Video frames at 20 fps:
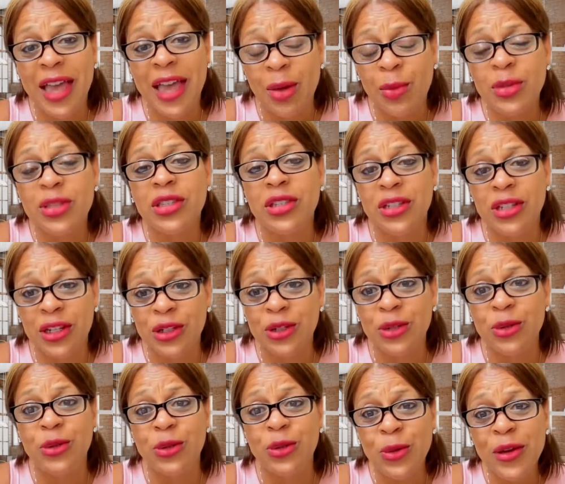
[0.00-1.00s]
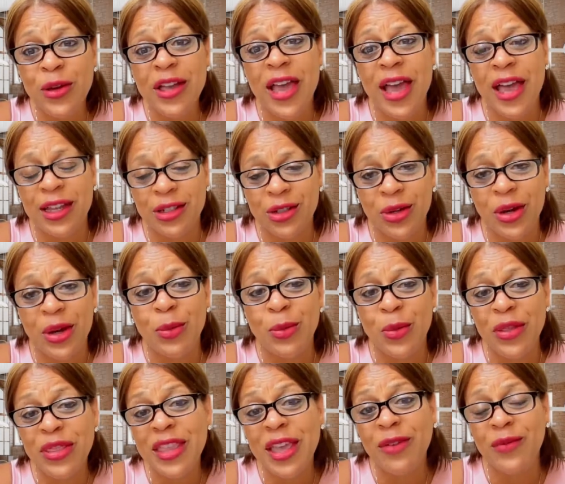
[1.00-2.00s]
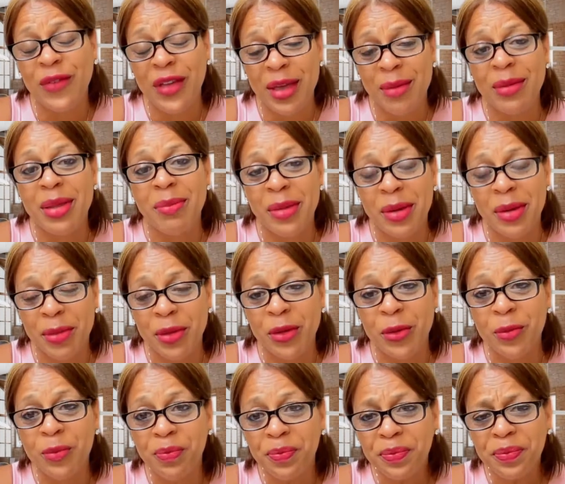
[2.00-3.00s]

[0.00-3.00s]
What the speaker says: I would suggest you do a contract with that family member